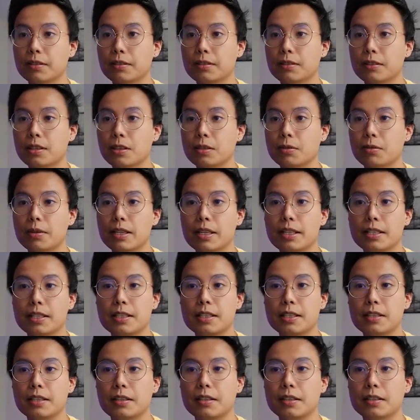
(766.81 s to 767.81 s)
So right
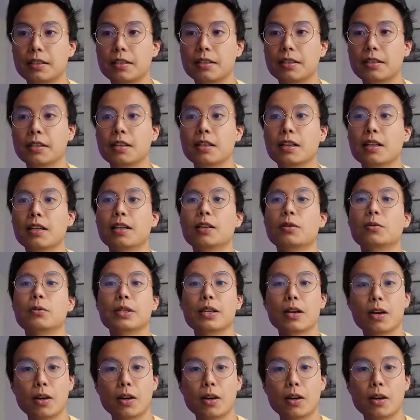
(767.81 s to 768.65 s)
here, we